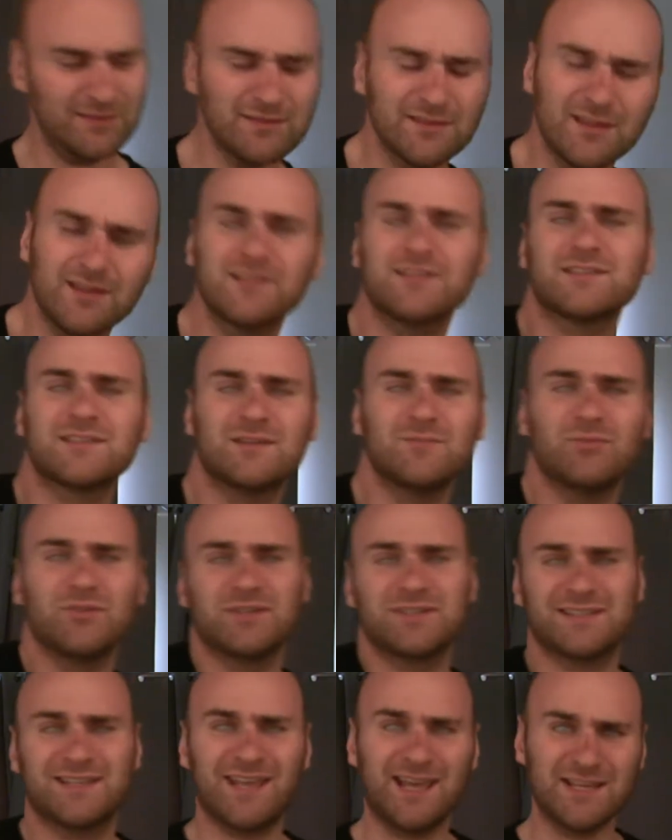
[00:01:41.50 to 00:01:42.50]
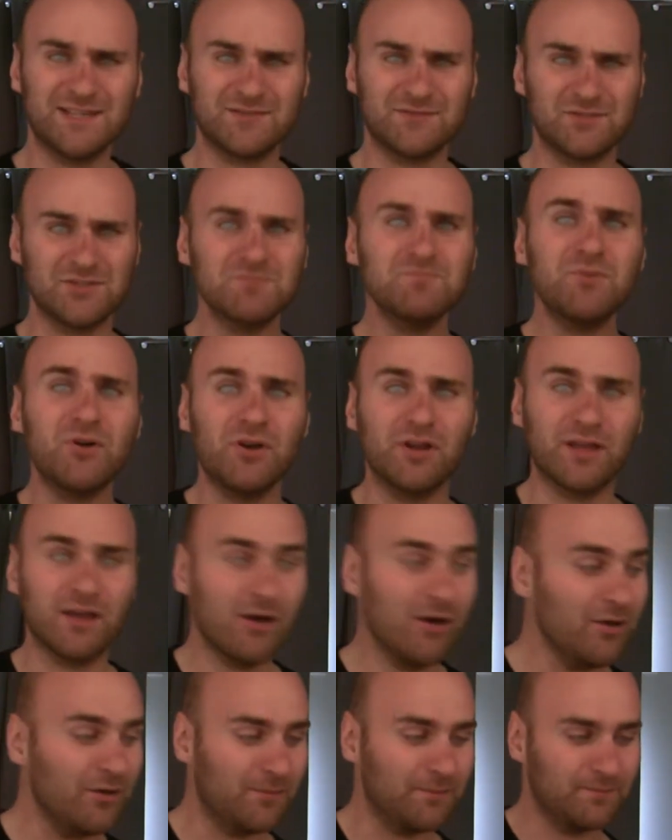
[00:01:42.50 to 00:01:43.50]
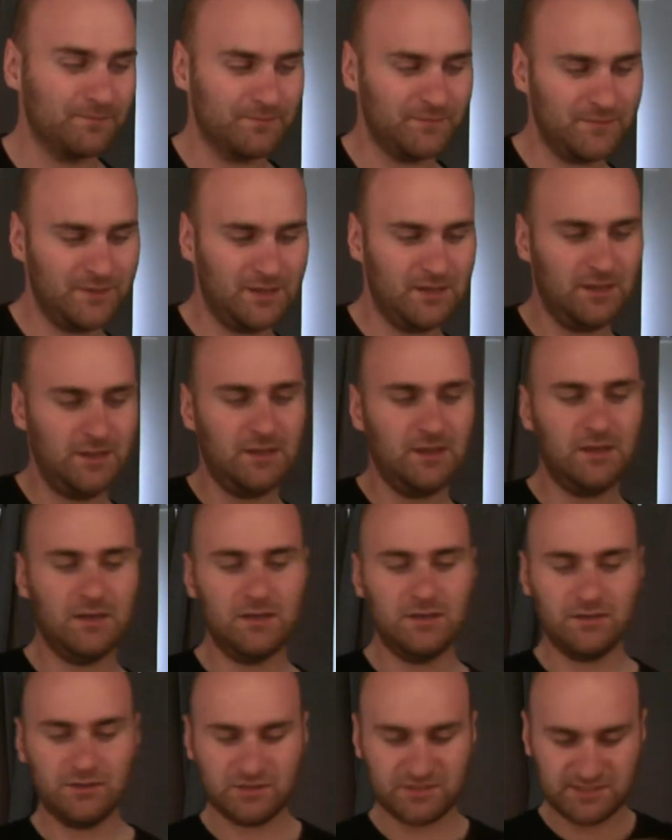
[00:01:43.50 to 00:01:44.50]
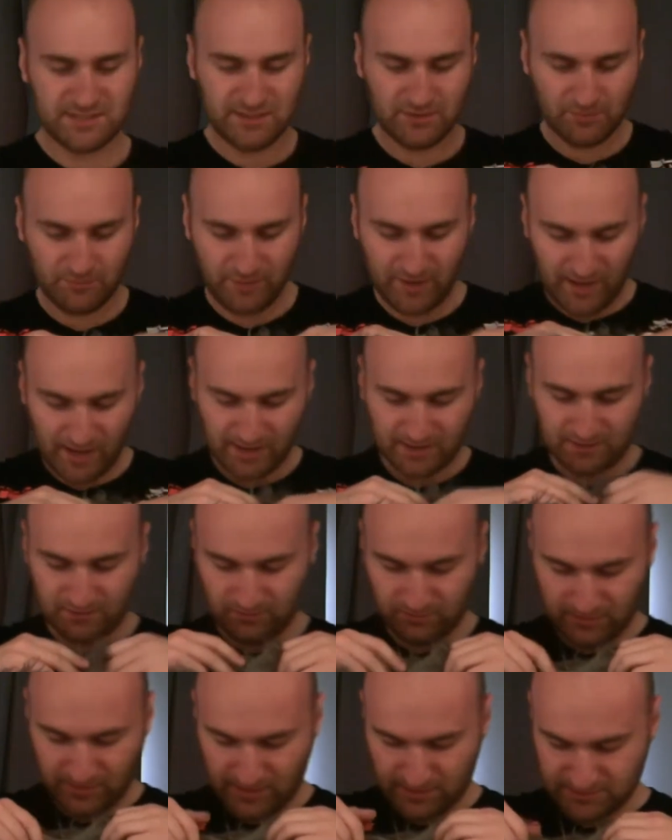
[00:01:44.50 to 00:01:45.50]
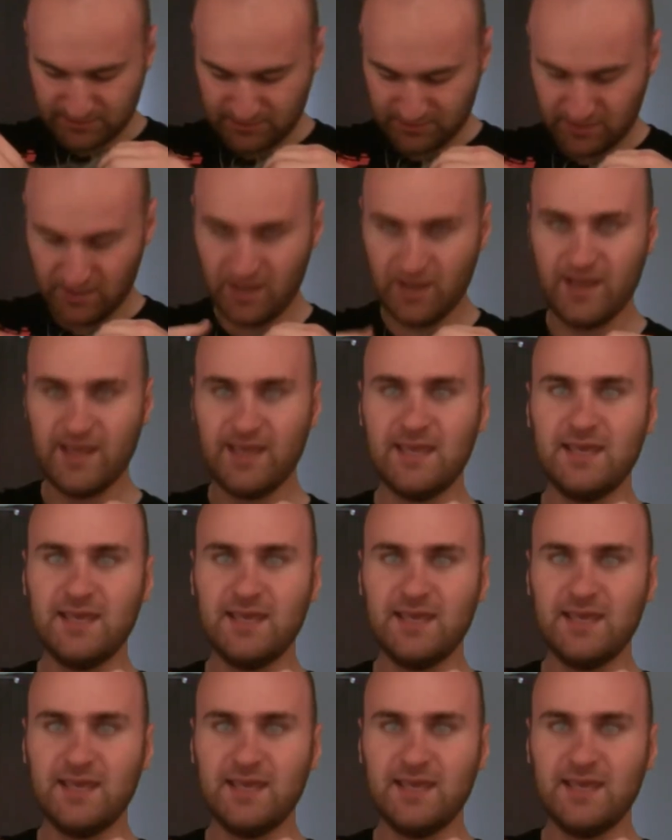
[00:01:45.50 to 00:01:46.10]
And then it's the simplest case of just putting it on. You can see in the back that there